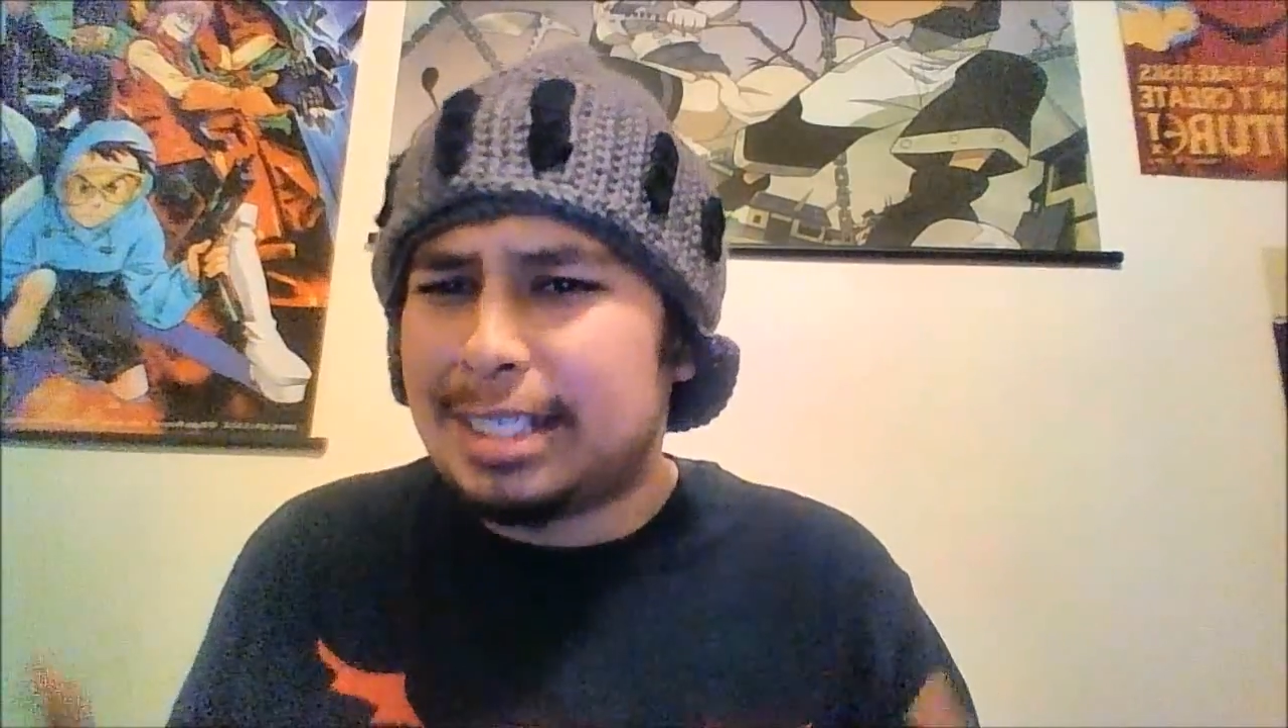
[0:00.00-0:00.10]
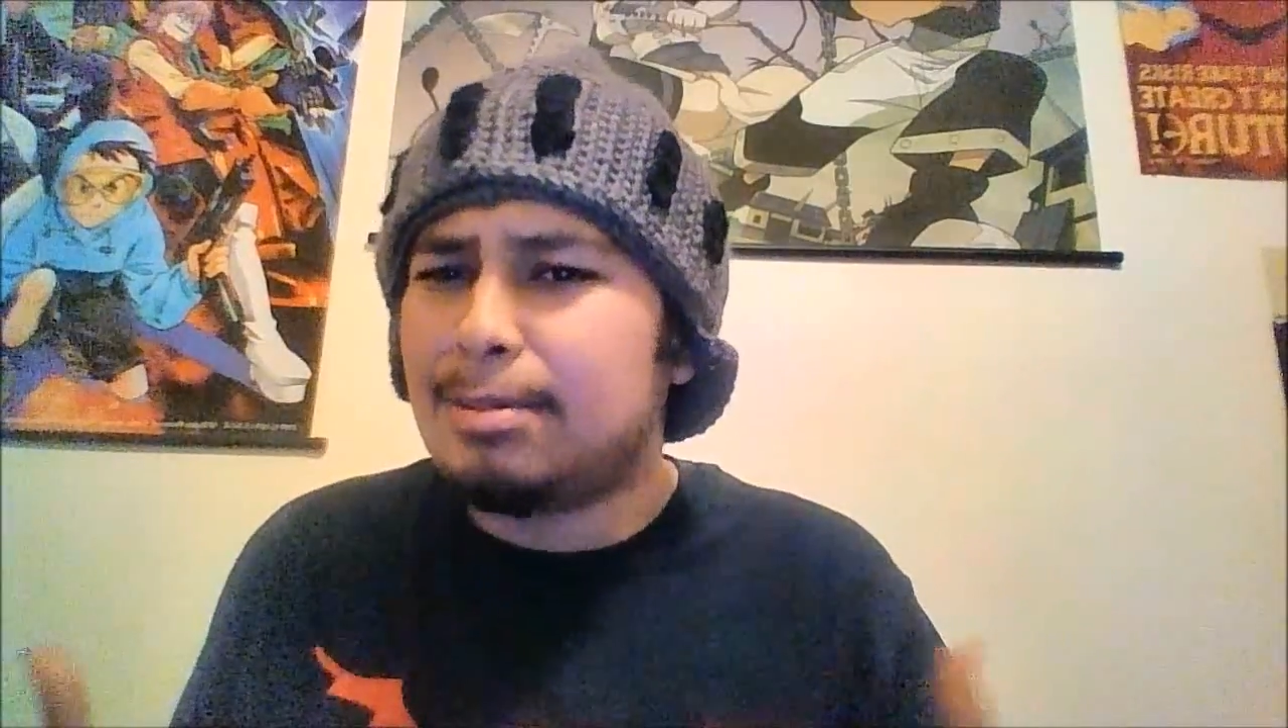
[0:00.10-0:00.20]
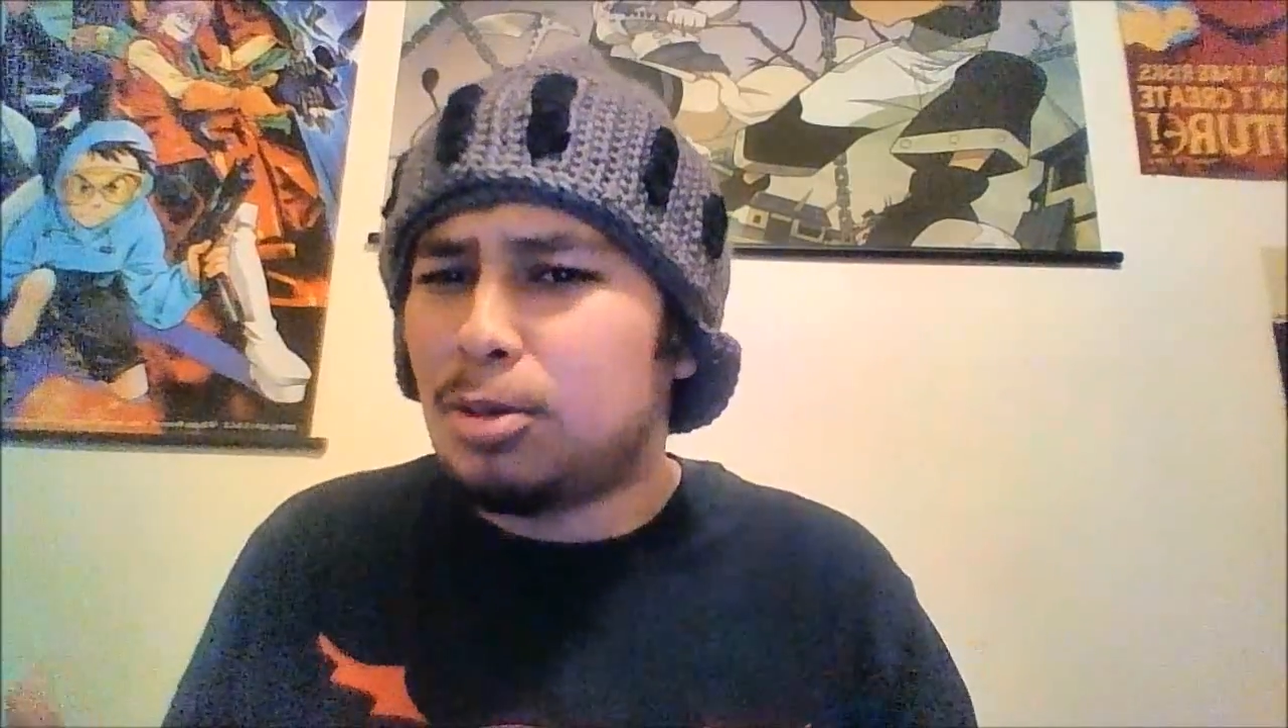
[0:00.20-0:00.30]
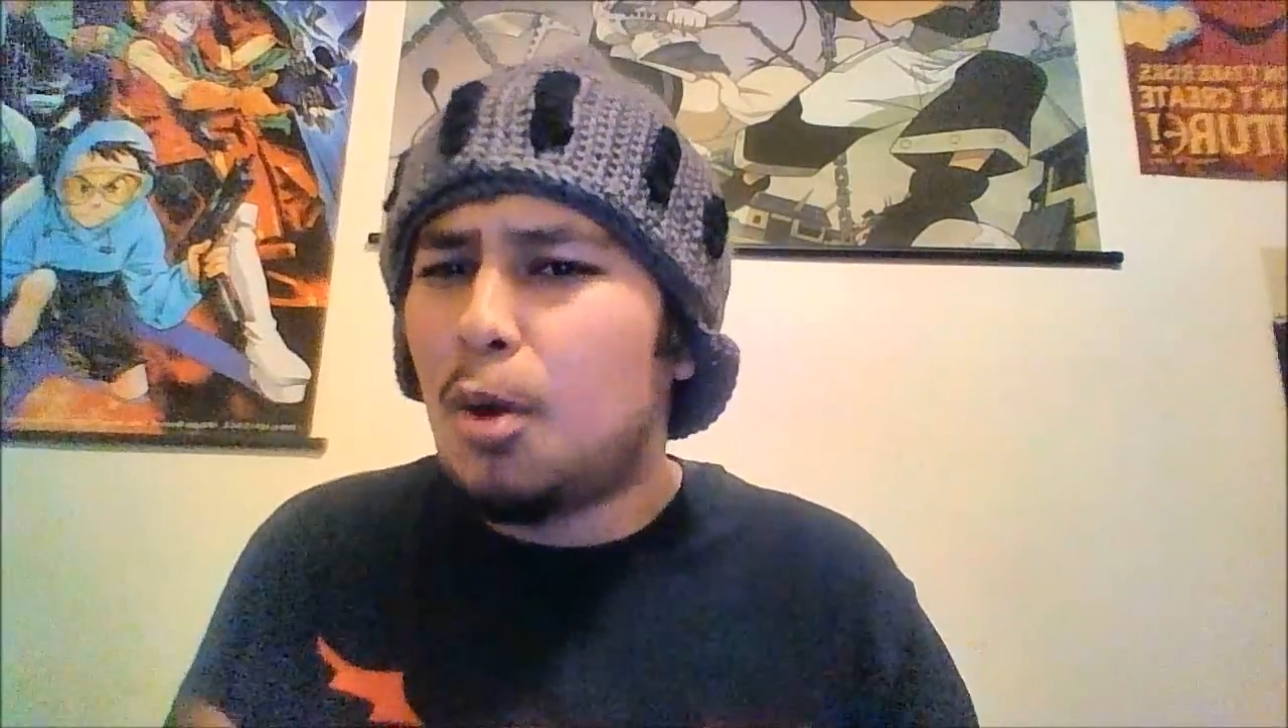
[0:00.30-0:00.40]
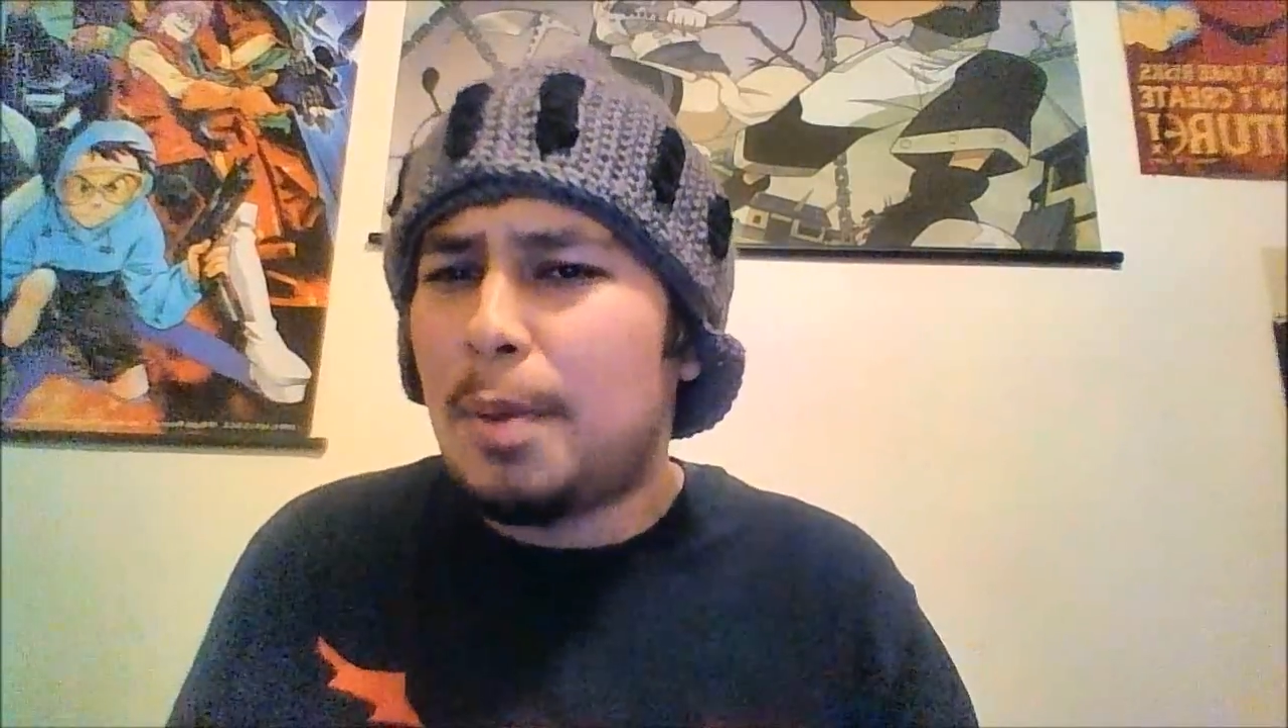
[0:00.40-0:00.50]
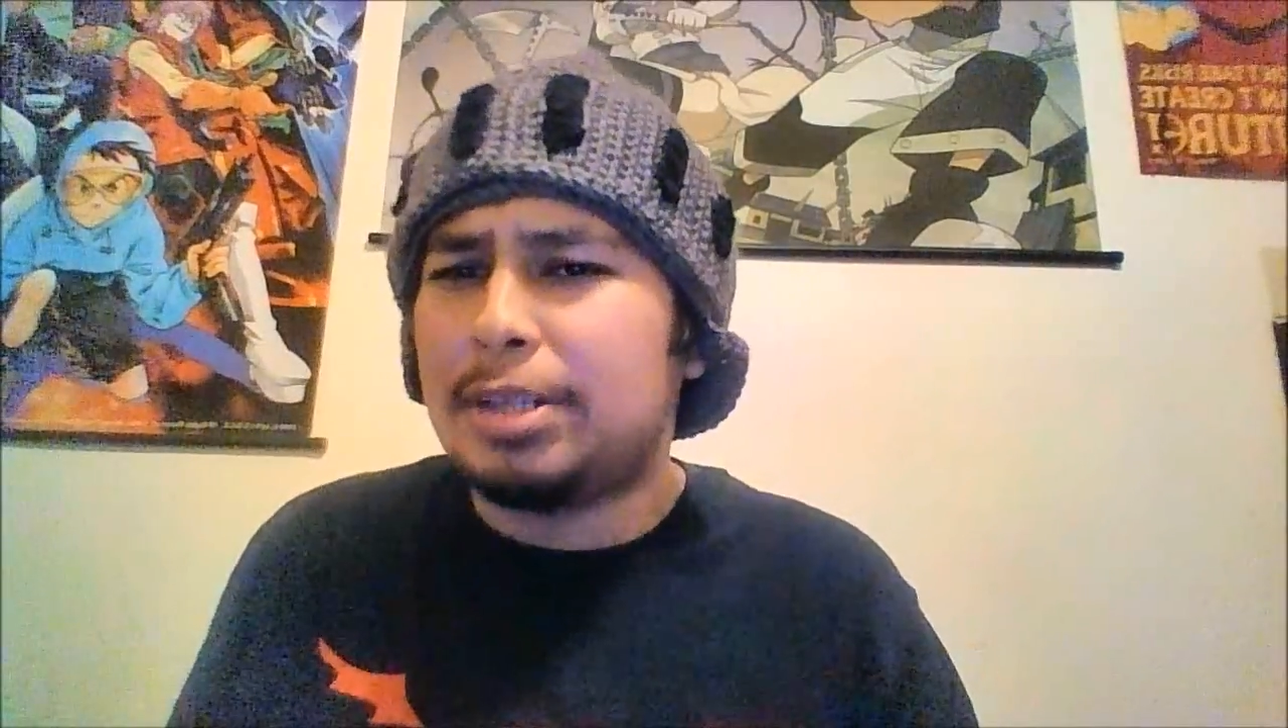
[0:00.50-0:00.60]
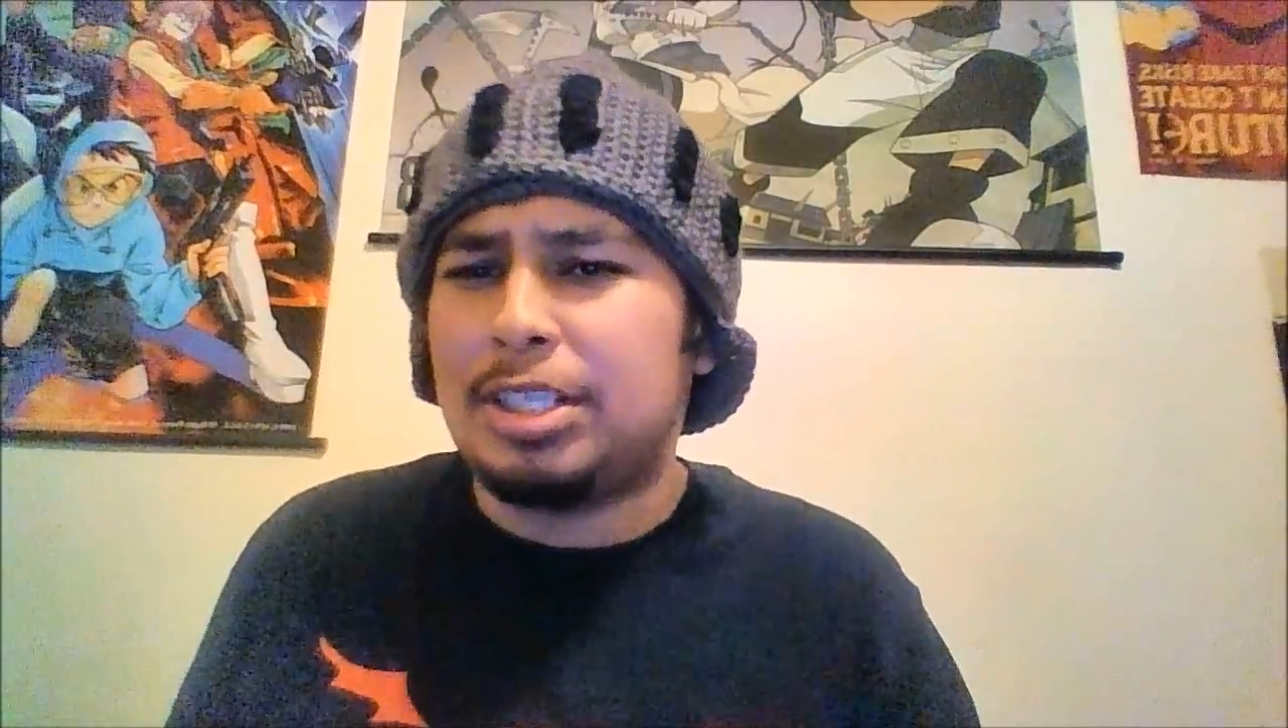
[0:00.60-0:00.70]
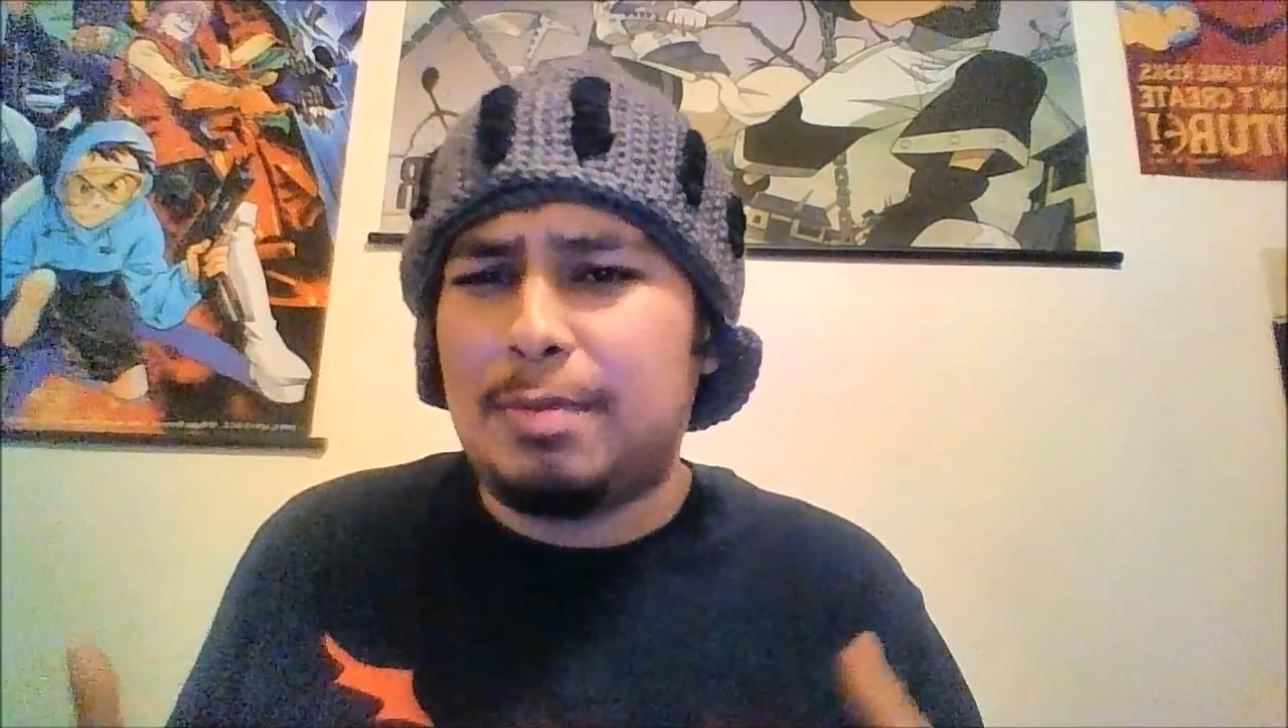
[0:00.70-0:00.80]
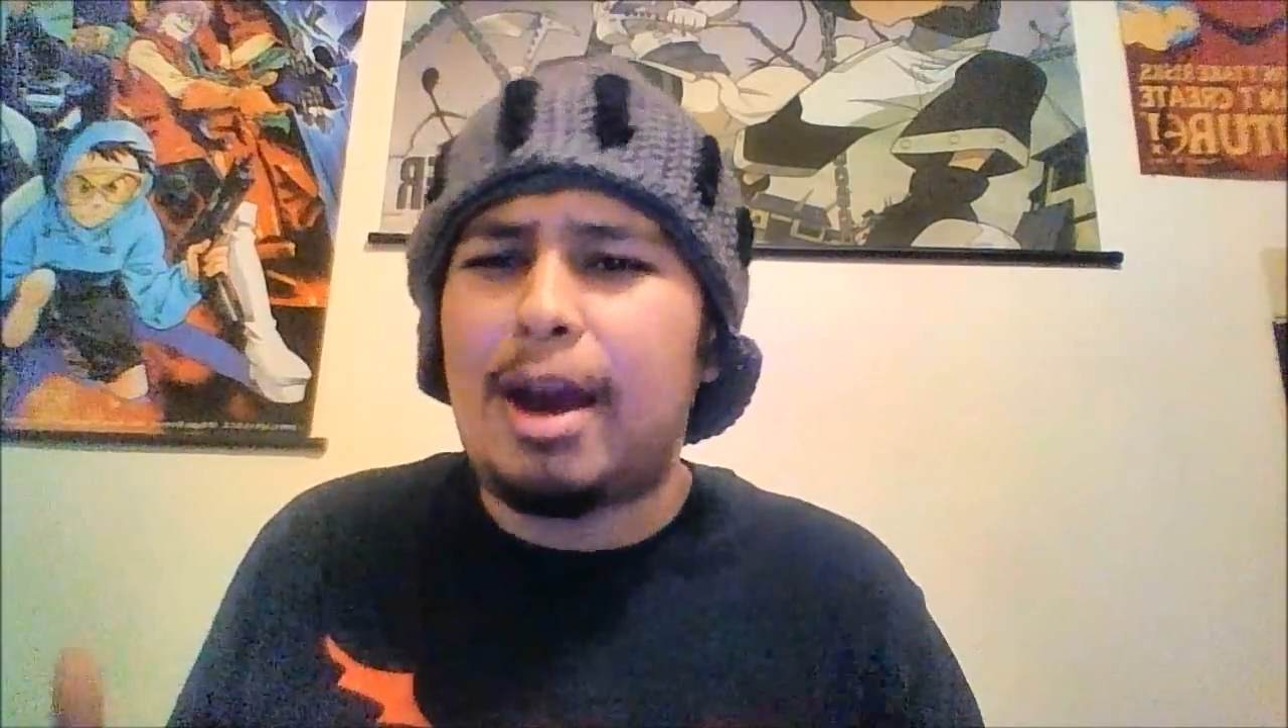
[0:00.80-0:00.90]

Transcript: It seems low budget